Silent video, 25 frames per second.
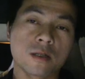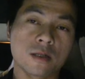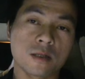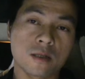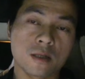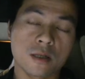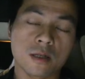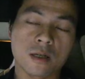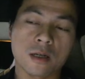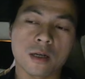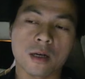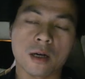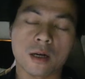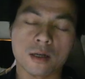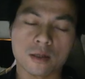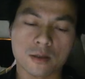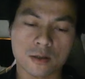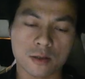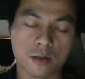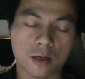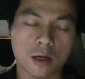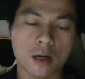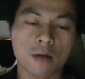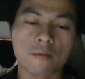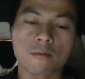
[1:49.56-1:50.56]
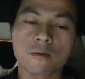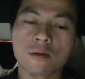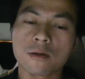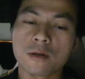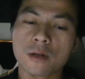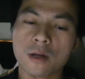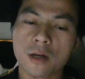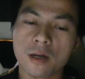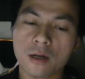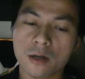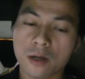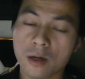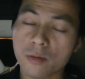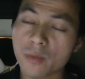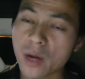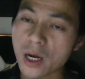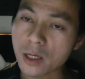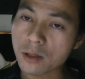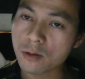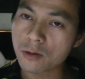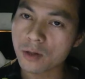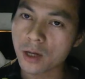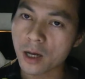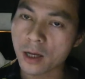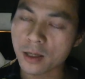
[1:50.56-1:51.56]
Yeah, so I will uh, come
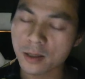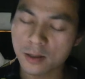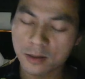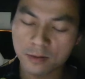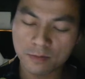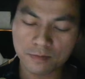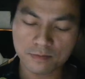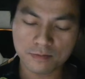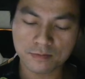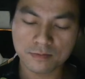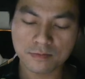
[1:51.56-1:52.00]
back to that.